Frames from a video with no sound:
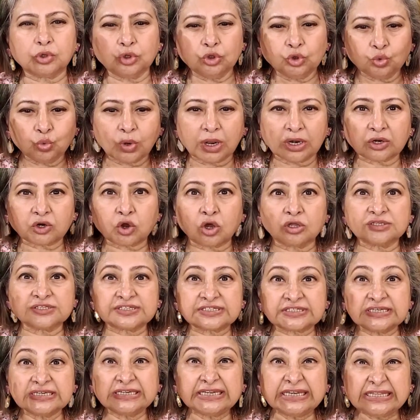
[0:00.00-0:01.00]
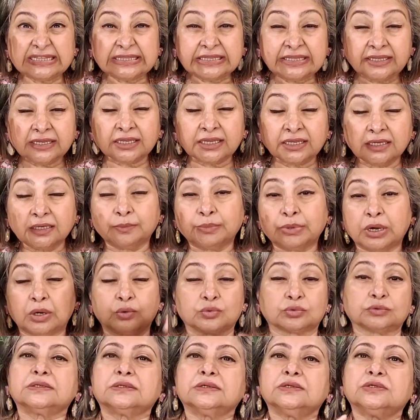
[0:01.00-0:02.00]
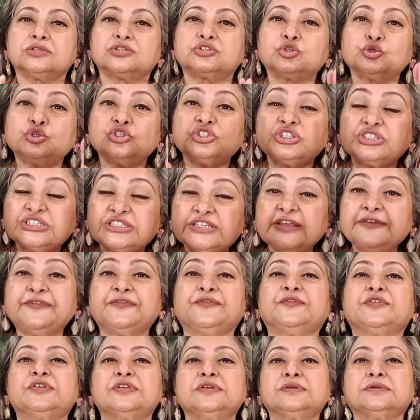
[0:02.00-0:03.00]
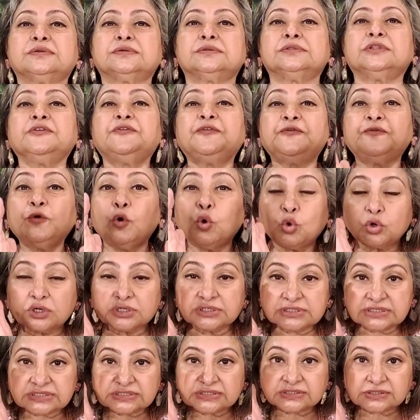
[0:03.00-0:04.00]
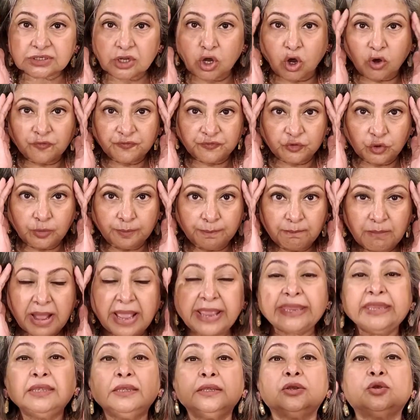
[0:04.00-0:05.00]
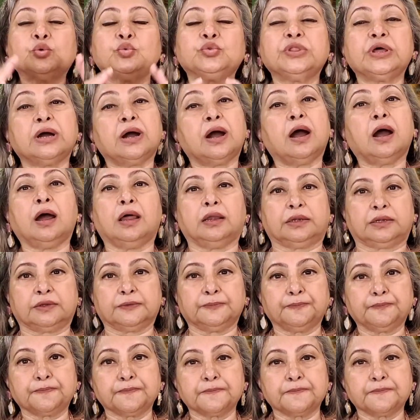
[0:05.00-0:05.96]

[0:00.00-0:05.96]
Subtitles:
you are constantly thinking about. So shift the focus of your mind to the heart.